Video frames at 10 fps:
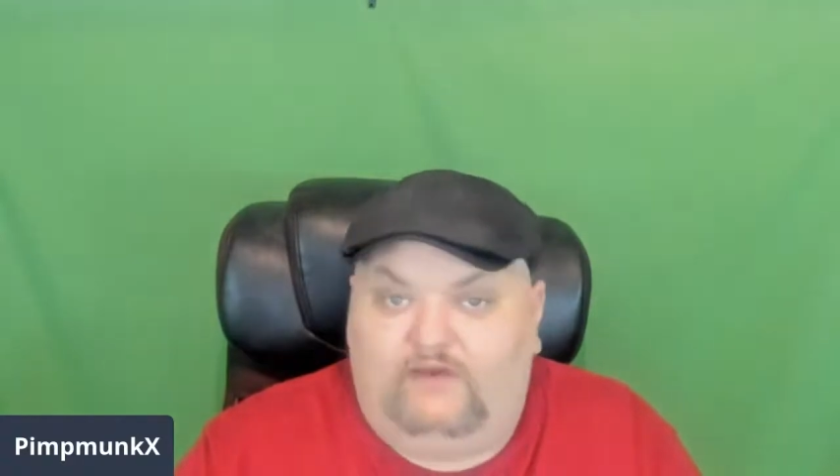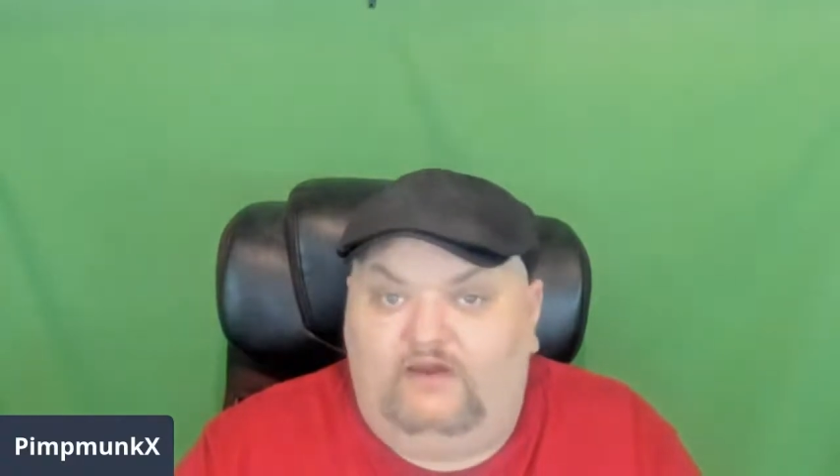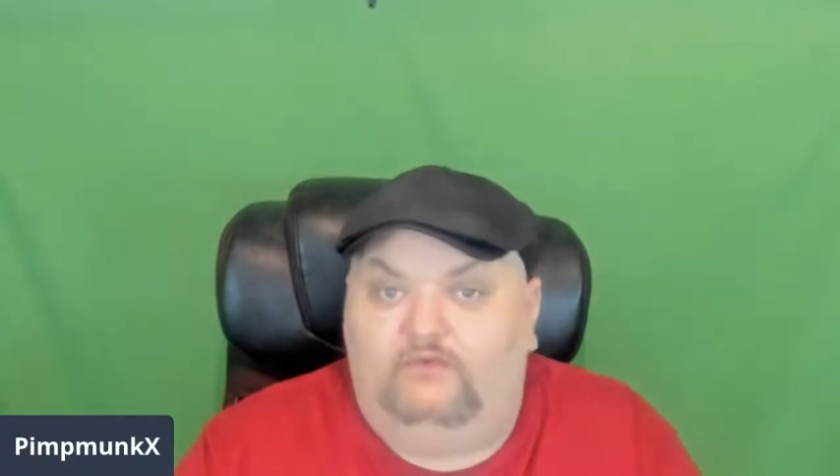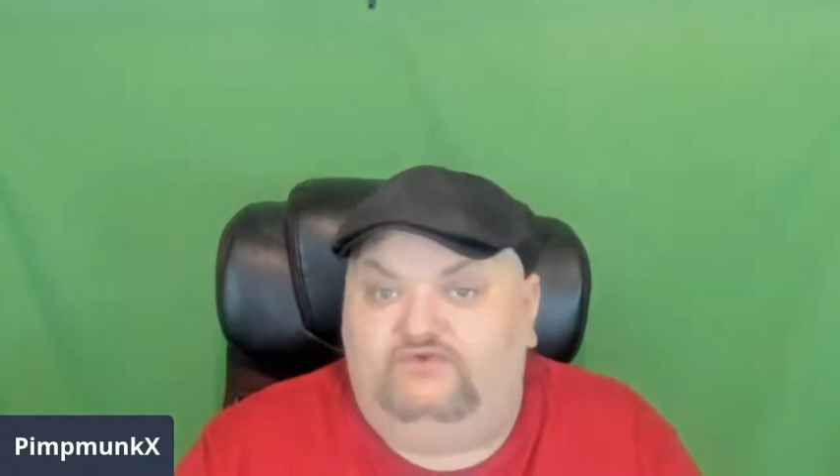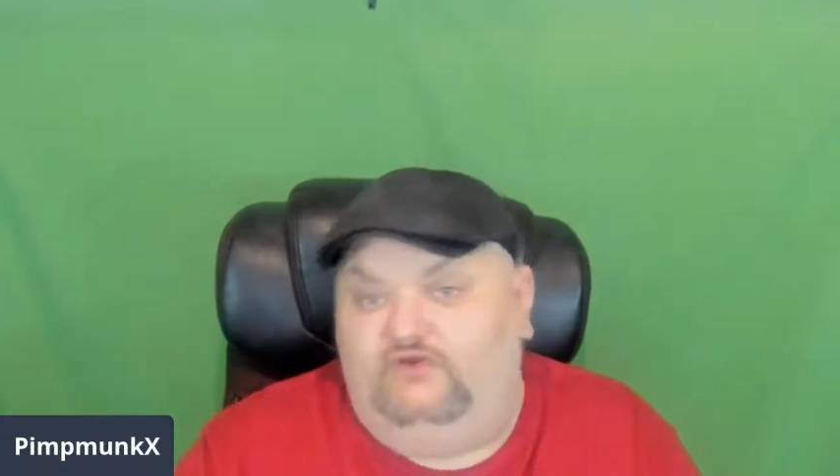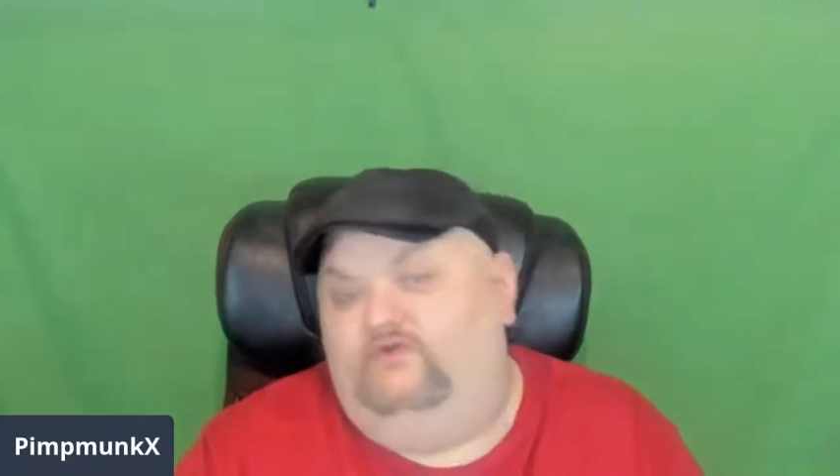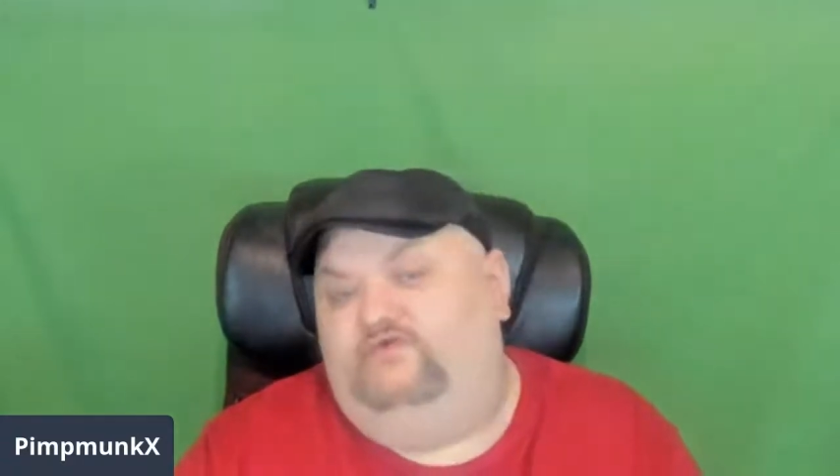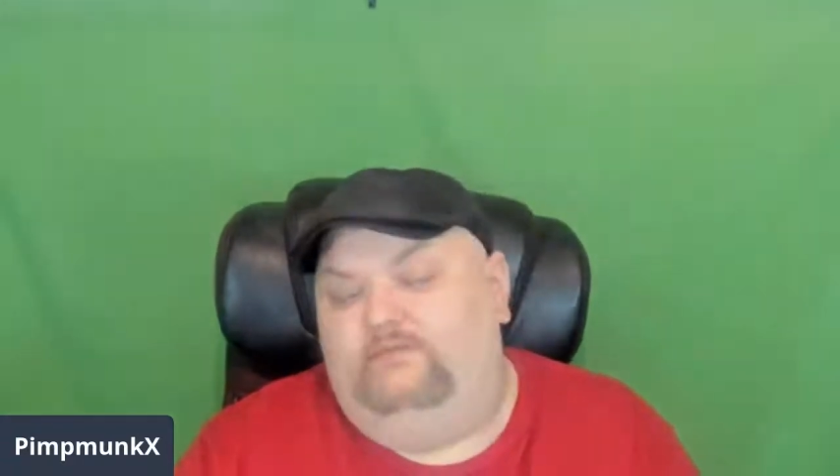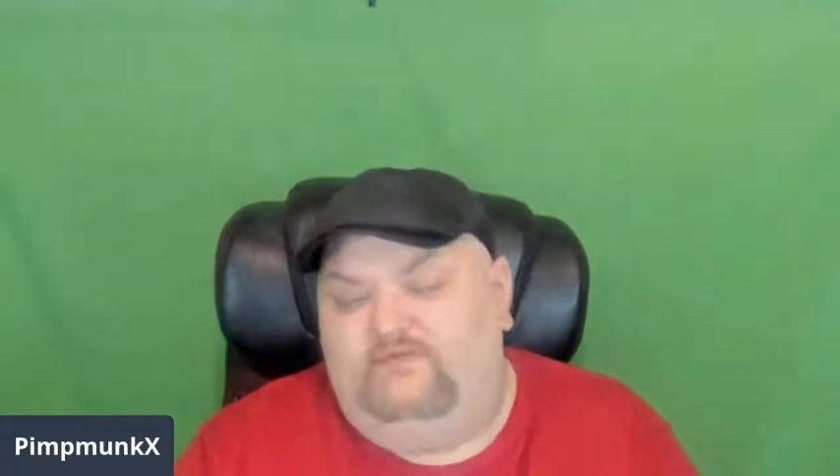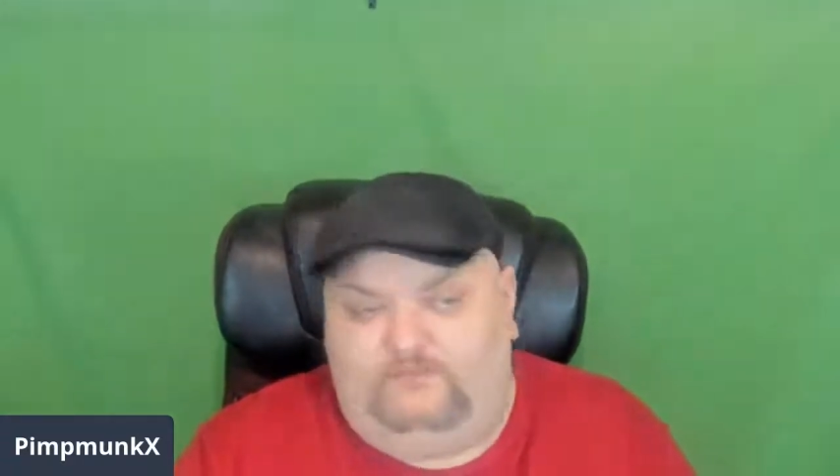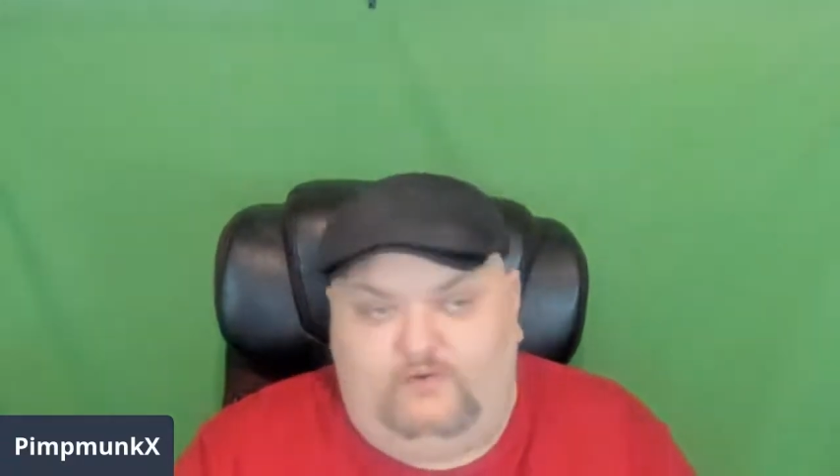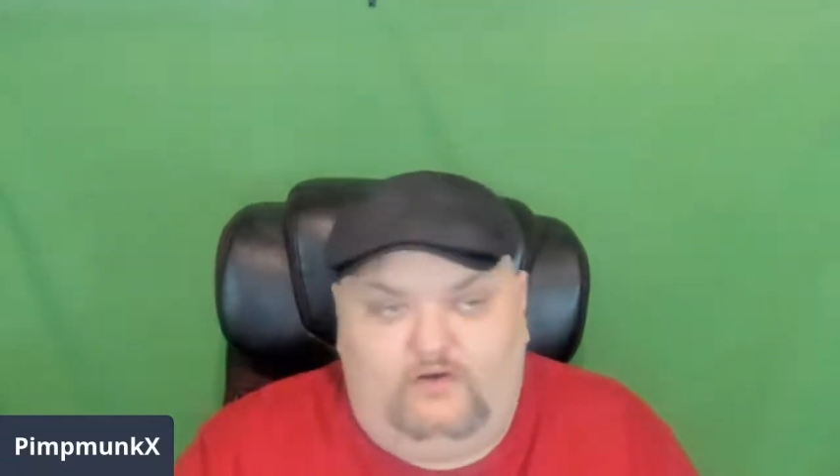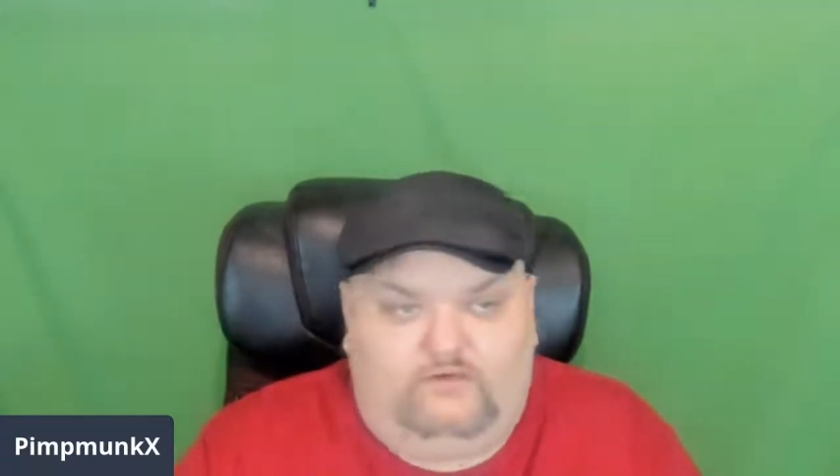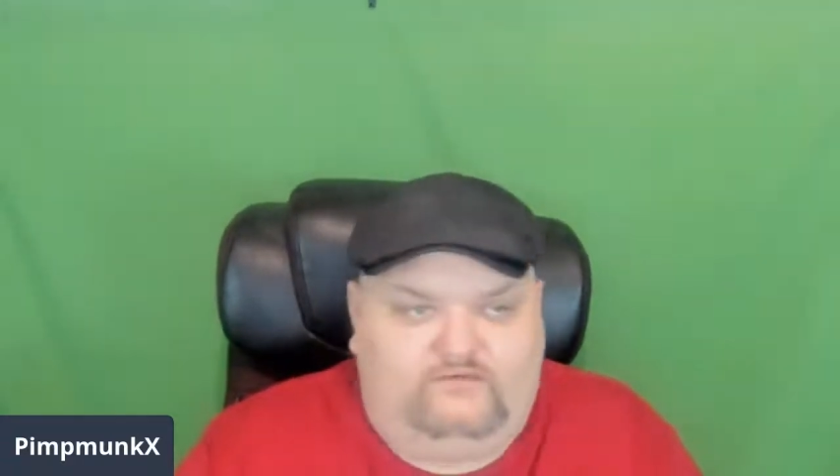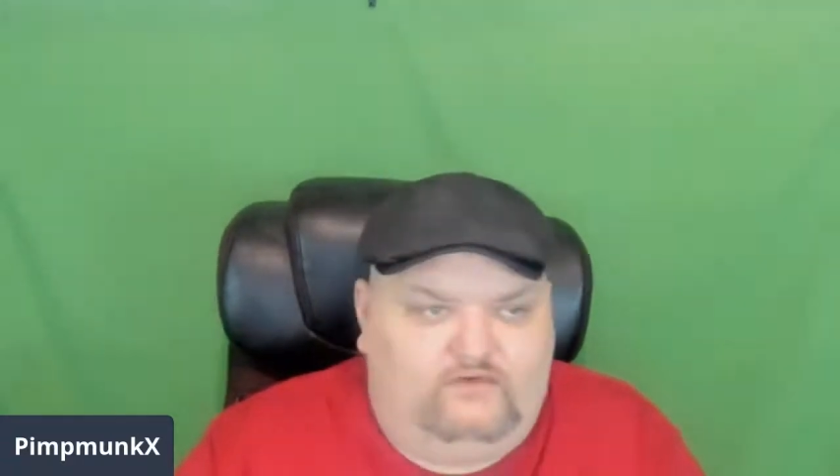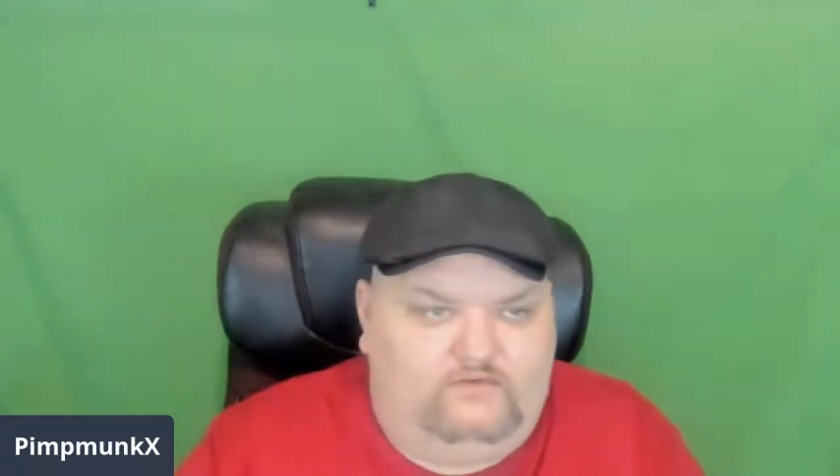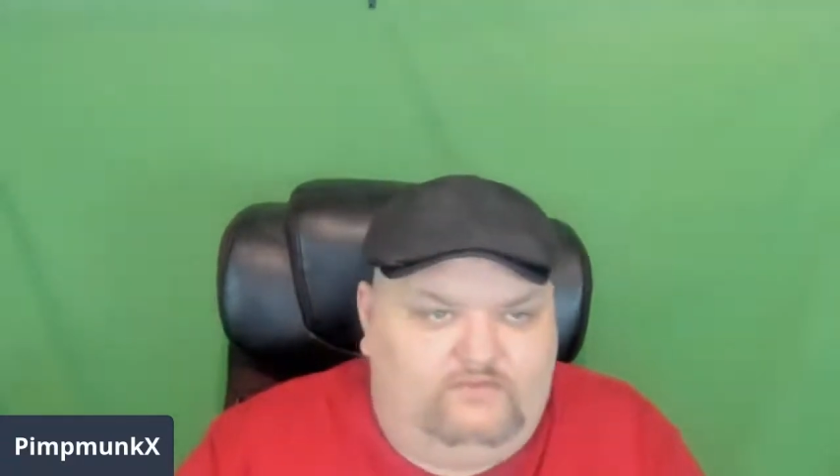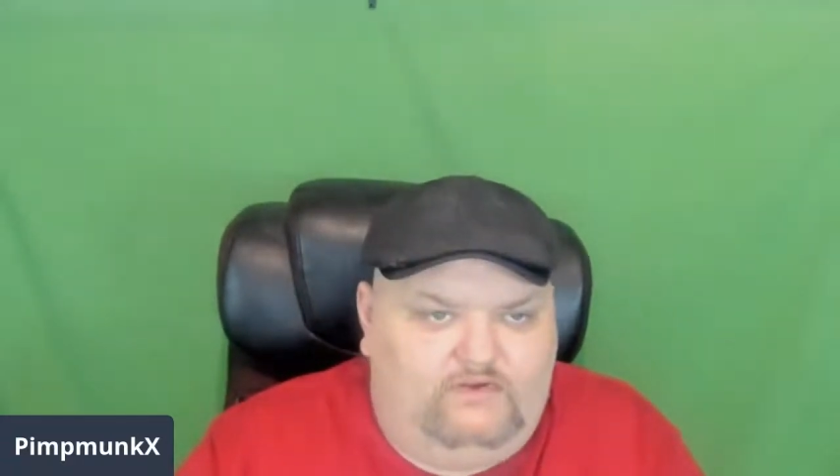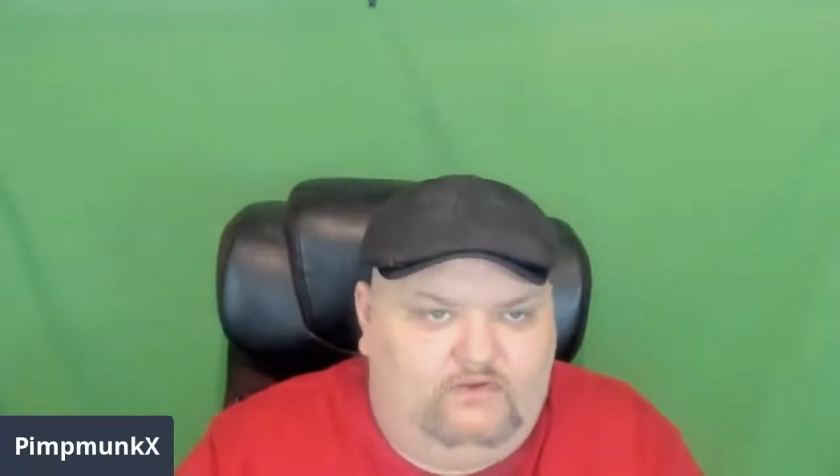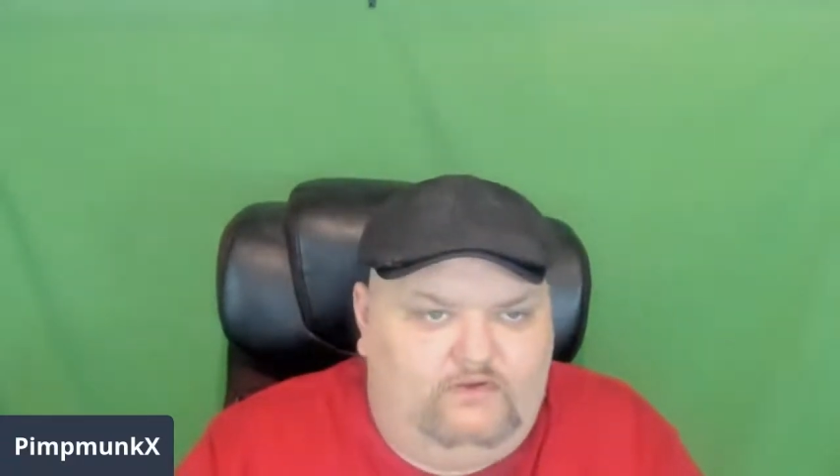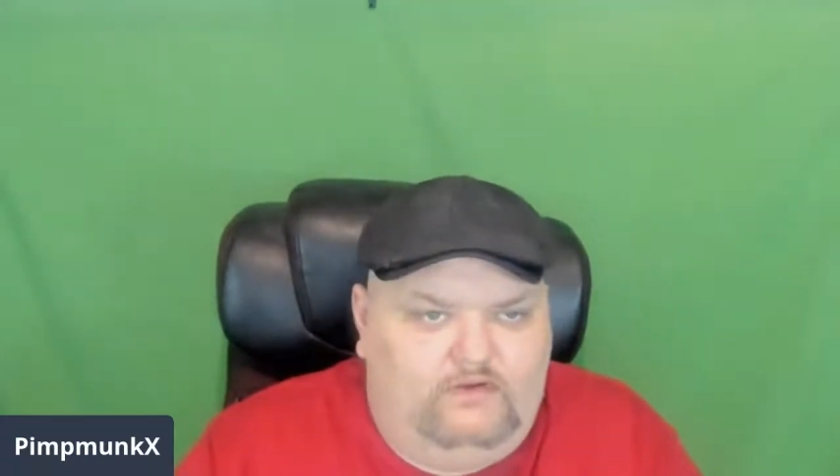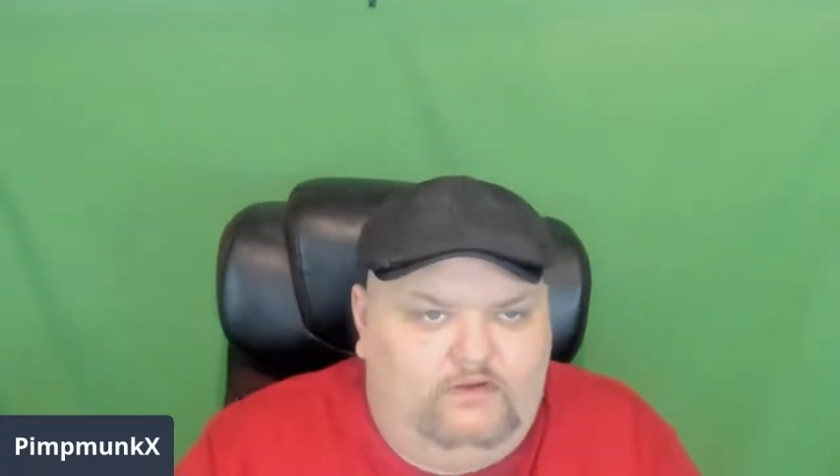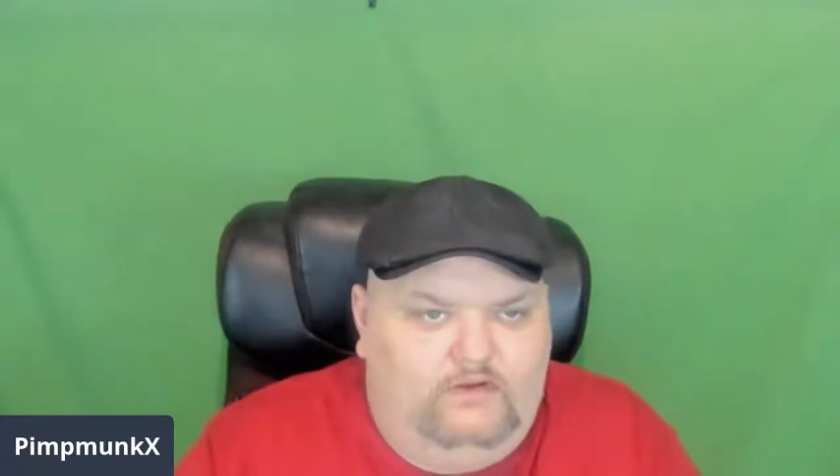I know Tuesday Miss Parker's gonna be on.